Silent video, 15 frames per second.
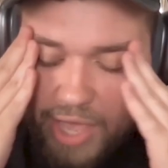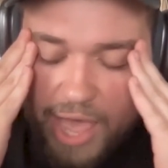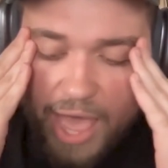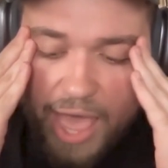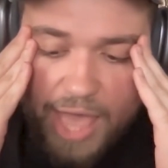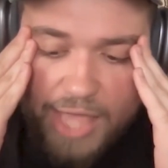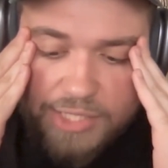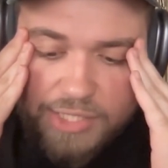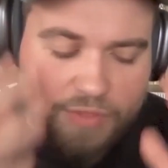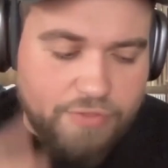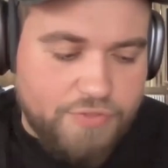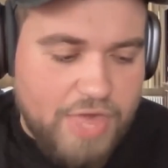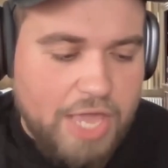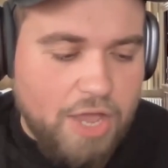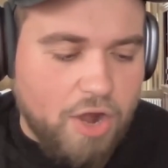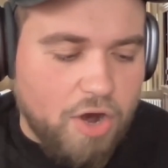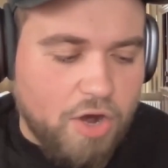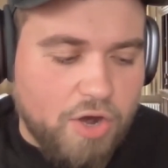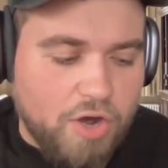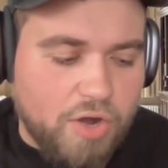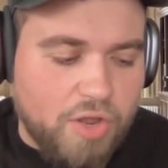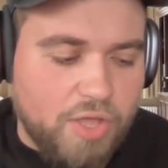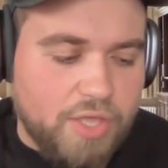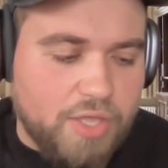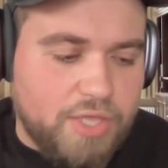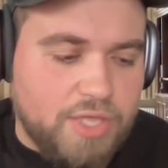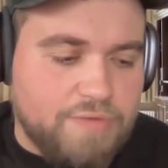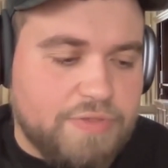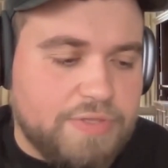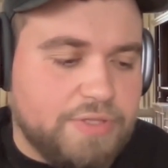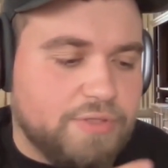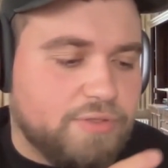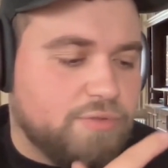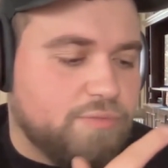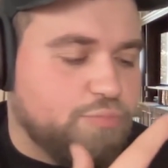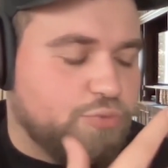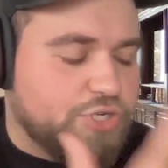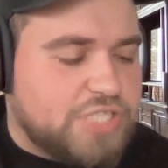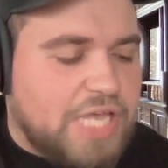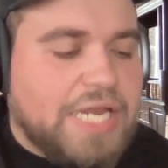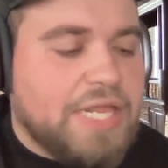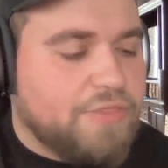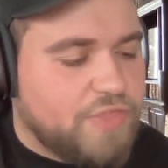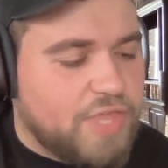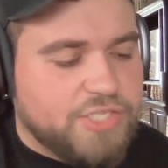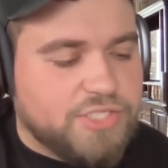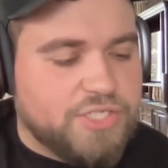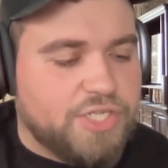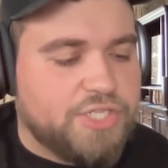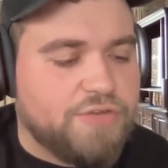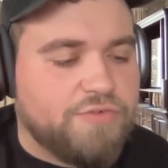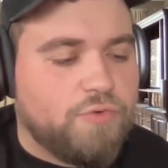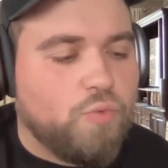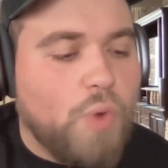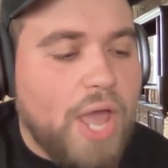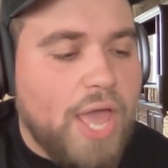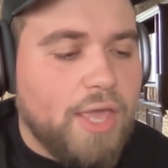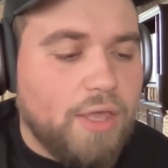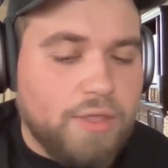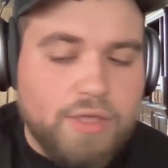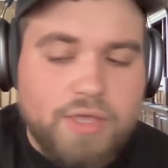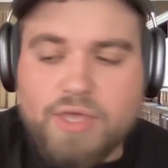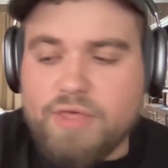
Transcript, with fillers: and they are even presenting things in a different way